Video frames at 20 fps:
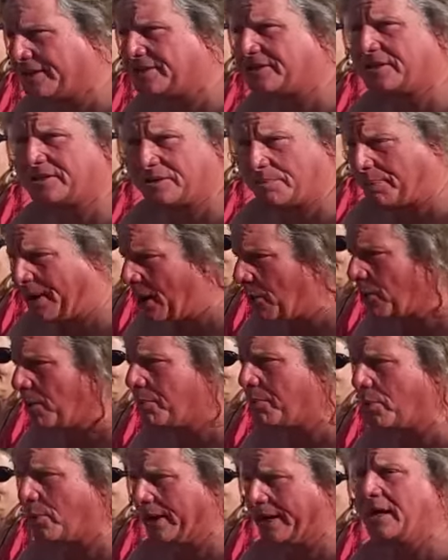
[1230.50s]
this is a
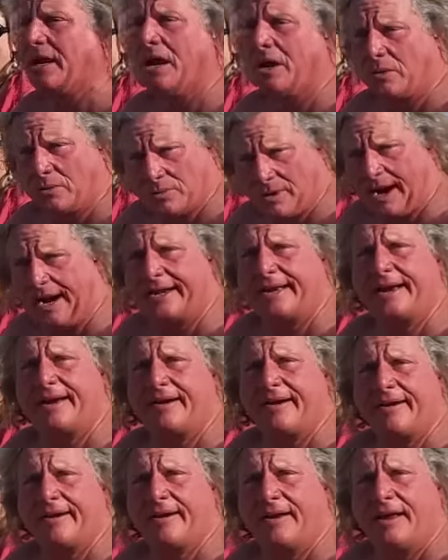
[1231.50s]
PowerPoint right
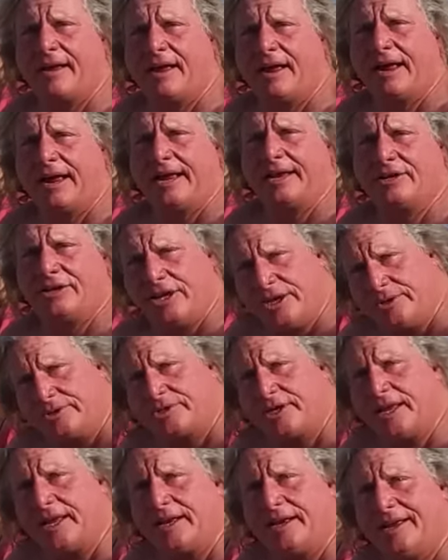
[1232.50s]
here, and
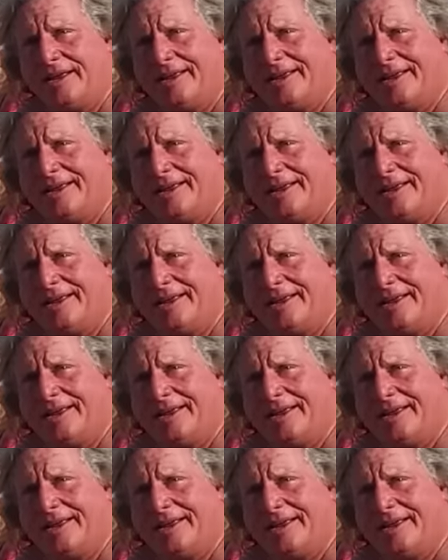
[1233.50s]
use it.